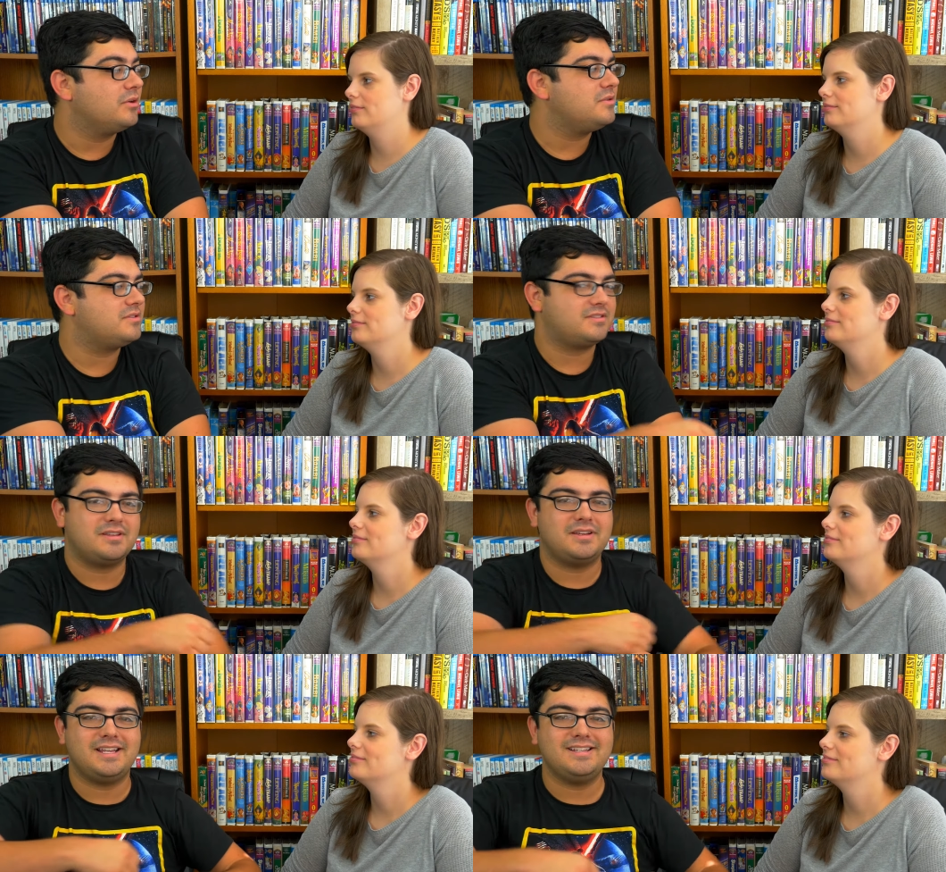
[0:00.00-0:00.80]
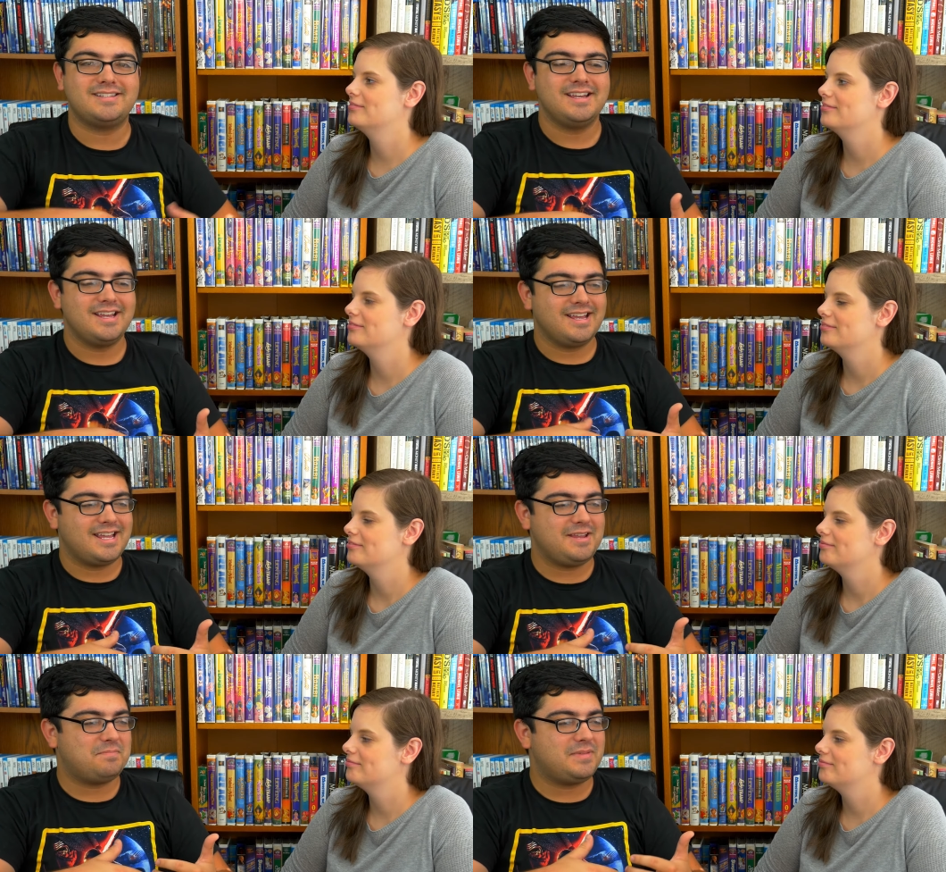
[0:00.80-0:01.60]
Speaker 1: Crews is the he's
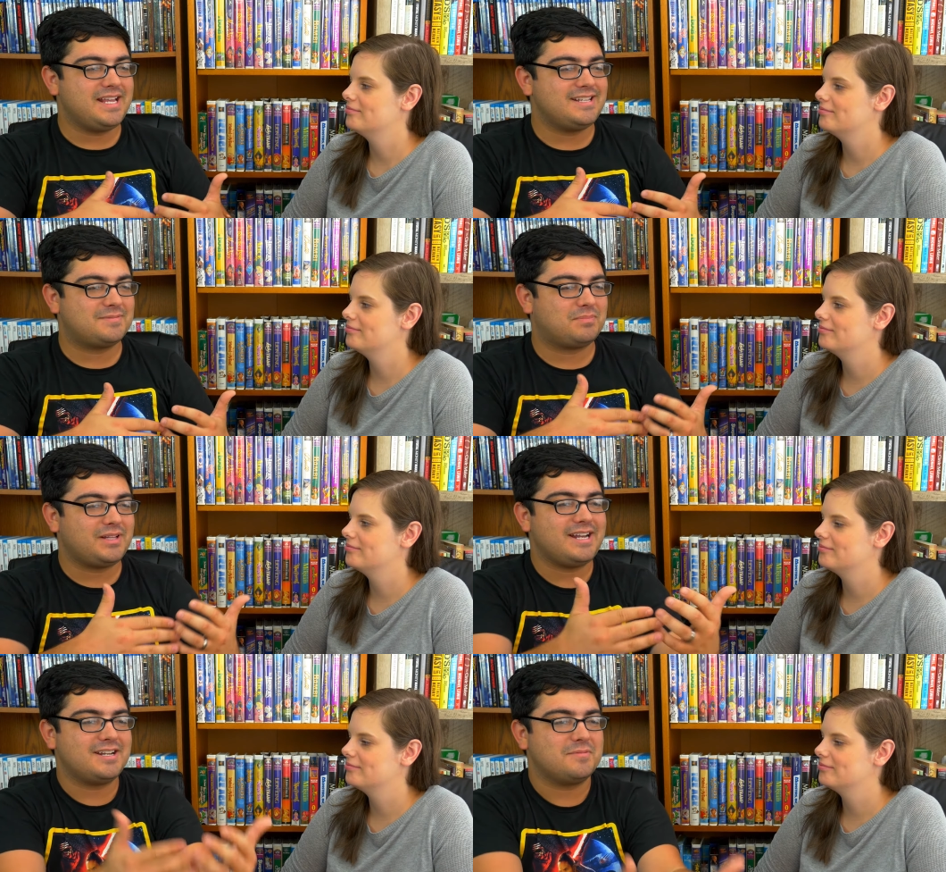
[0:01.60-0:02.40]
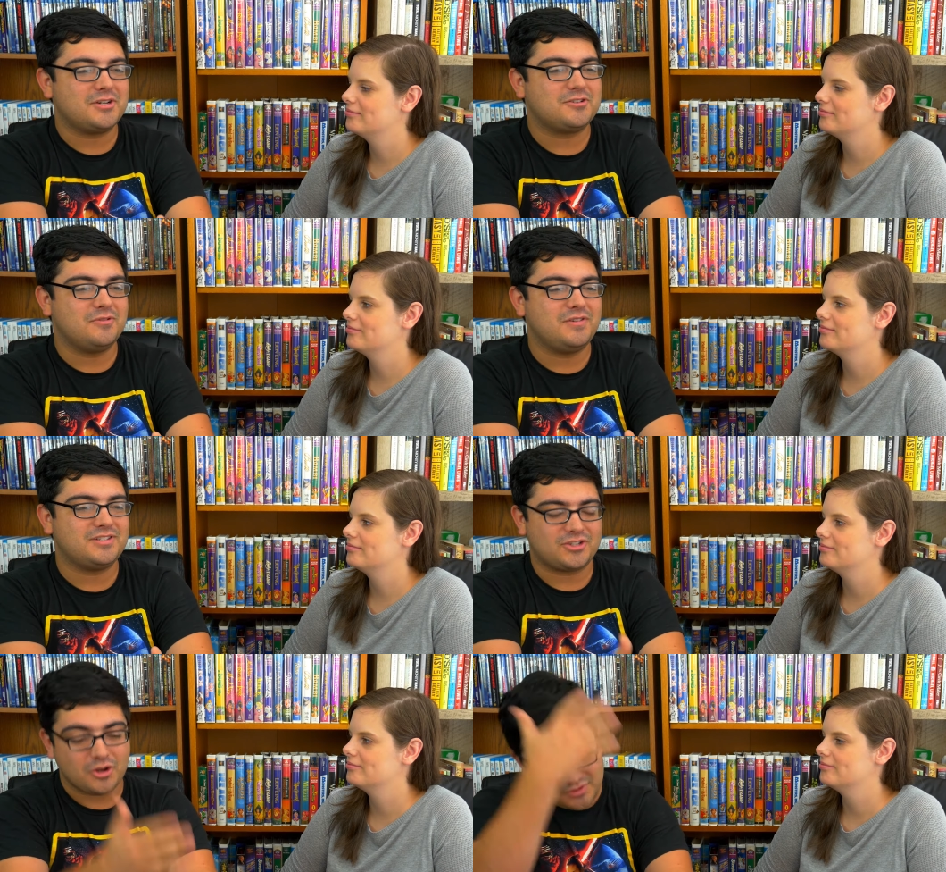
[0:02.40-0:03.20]
he he's played in a bunch of
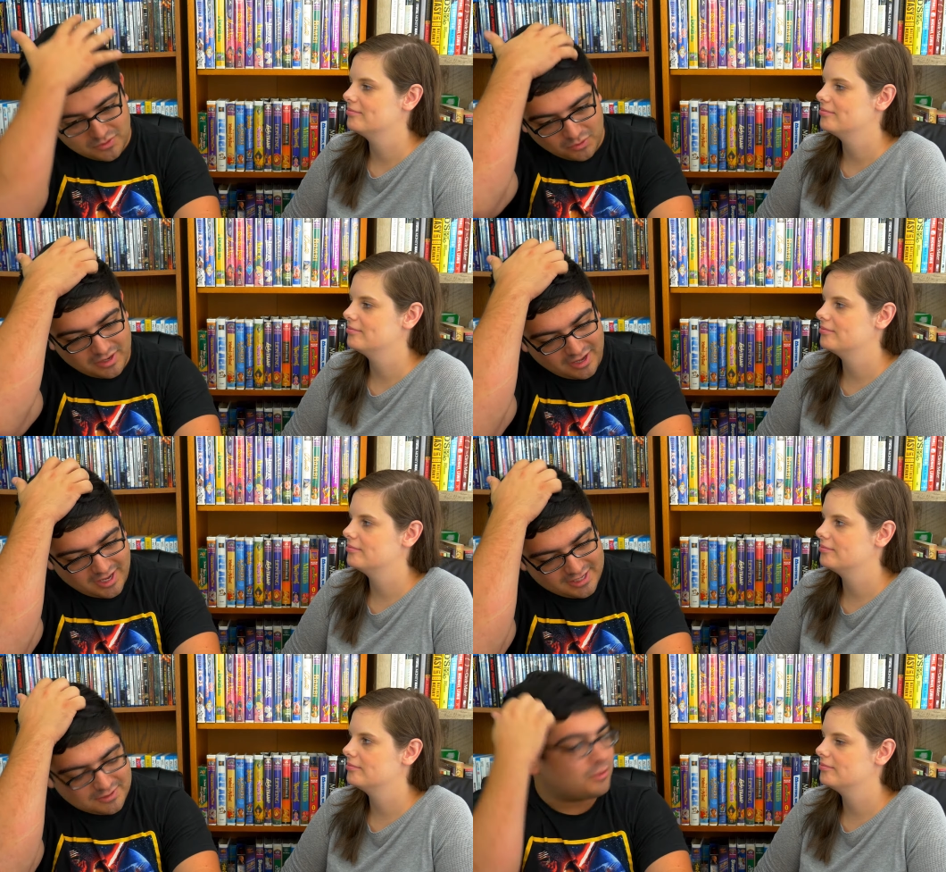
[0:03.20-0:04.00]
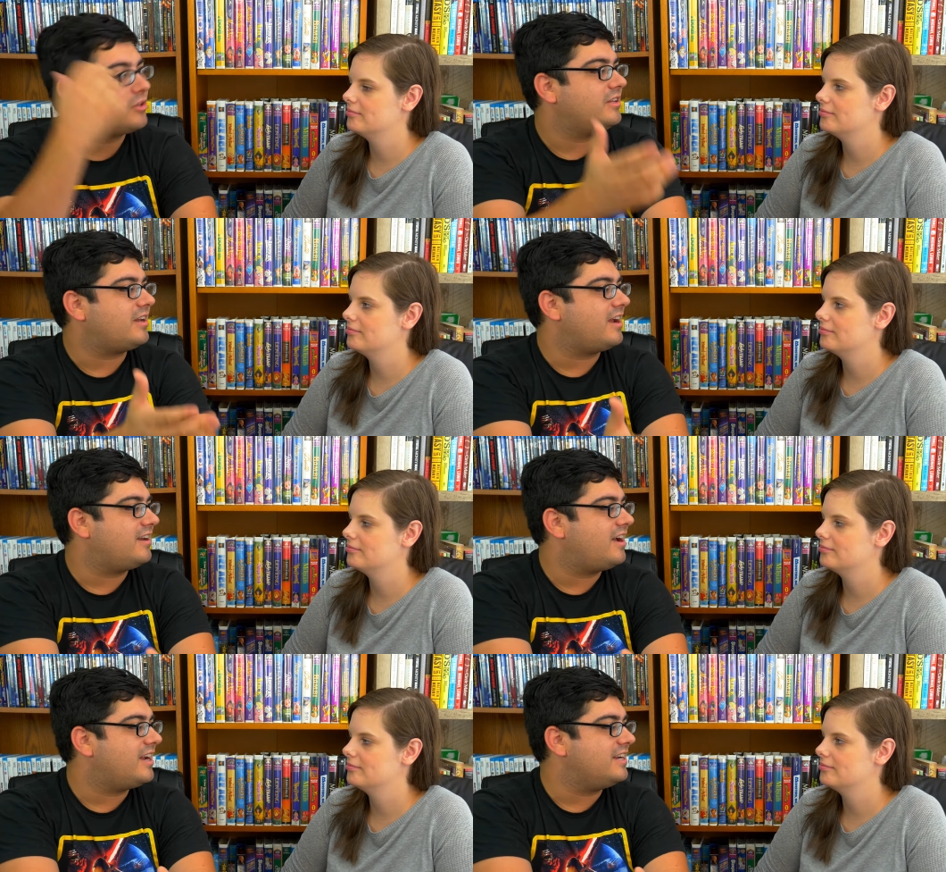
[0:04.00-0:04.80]
movies and shows. Uh, he's in Brooklyn
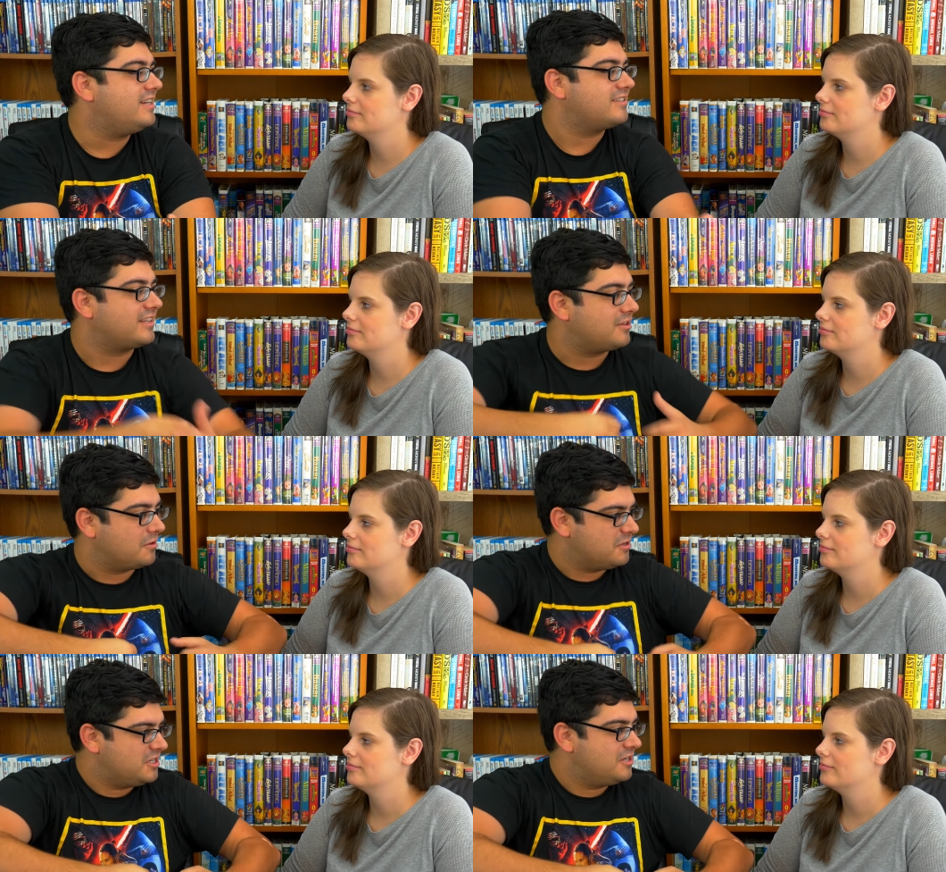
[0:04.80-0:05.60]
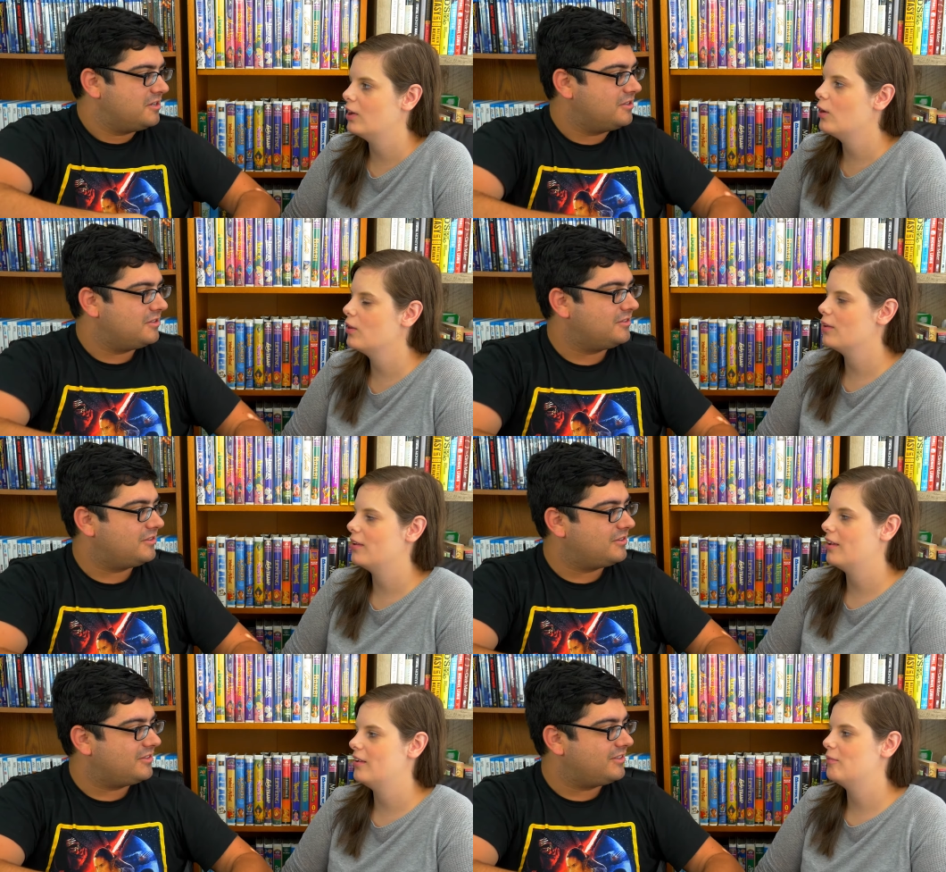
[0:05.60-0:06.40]
Nine Nine, and he's like the
Speaker 2: oh
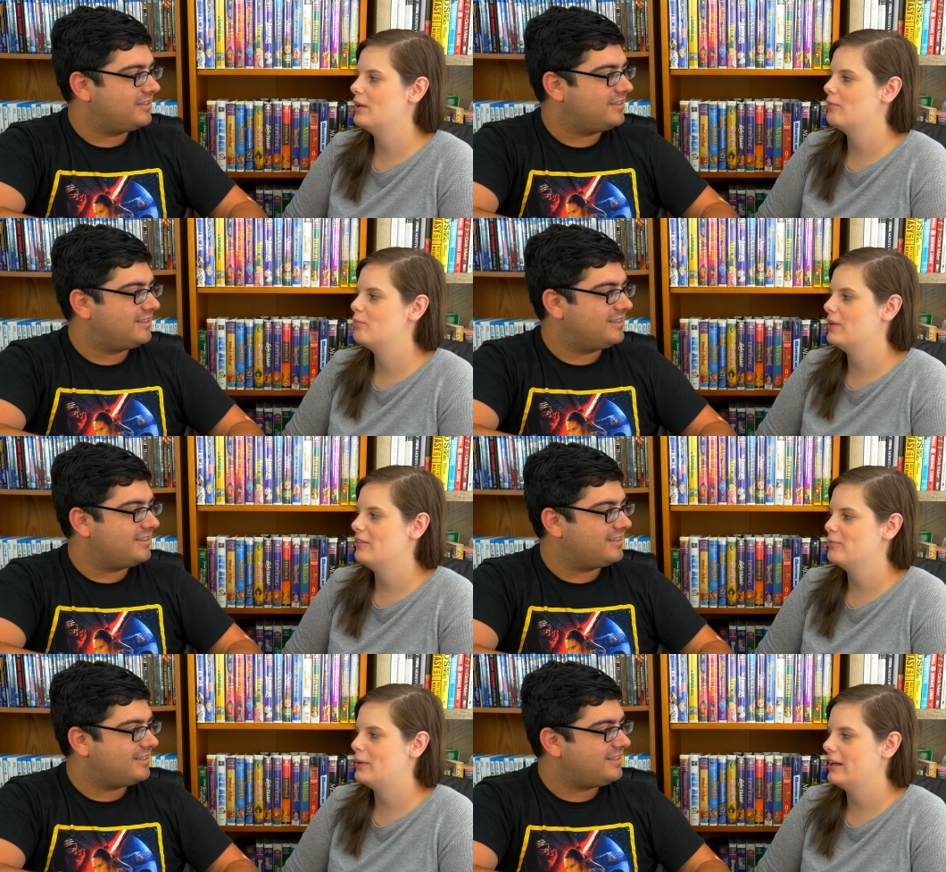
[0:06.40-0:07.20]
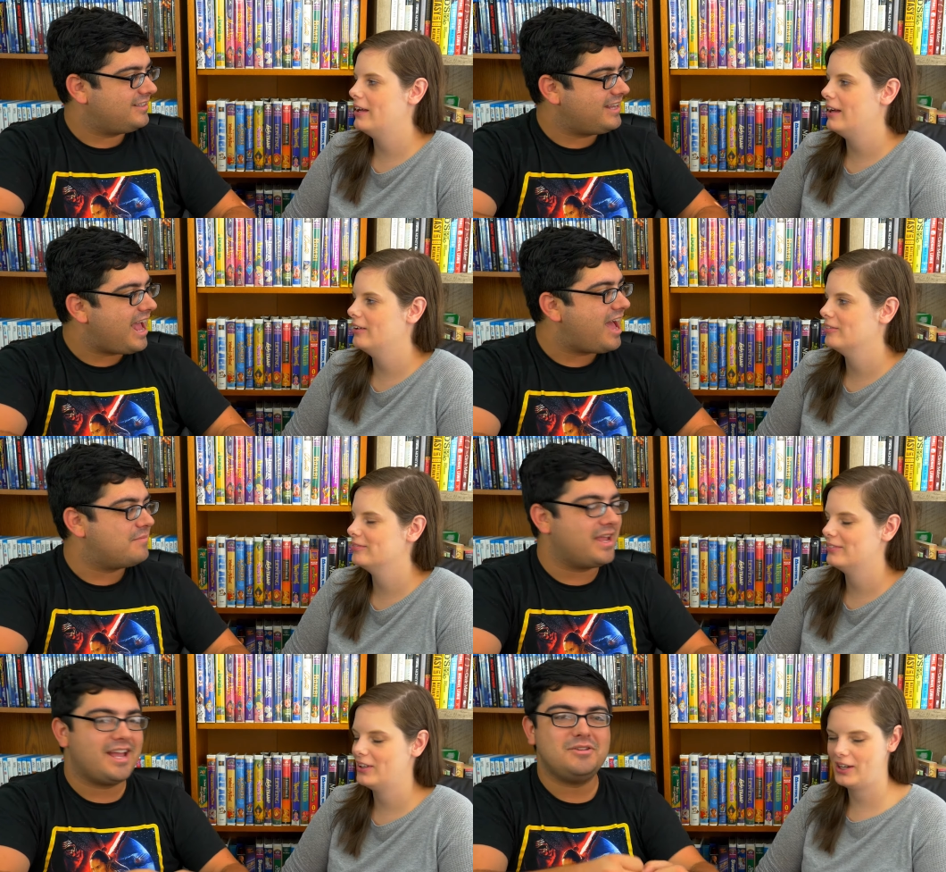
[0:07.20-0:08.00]
the big buff black guy.
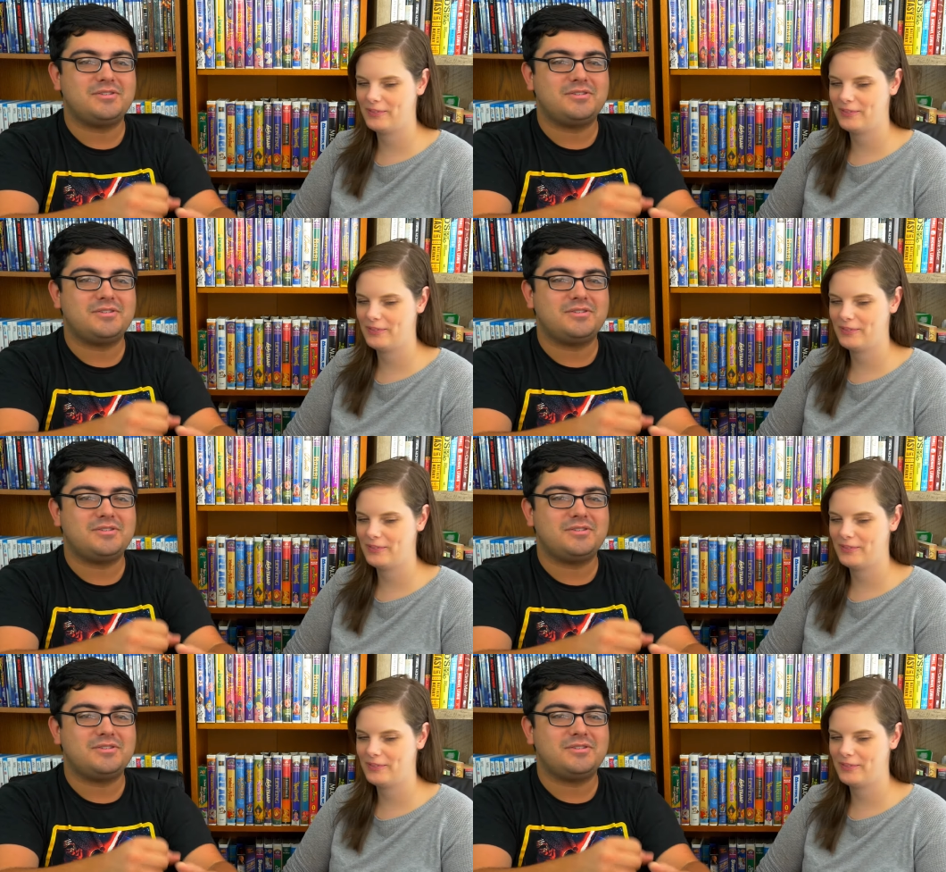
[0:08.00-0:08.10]
Yeah,
Speaker 1: man,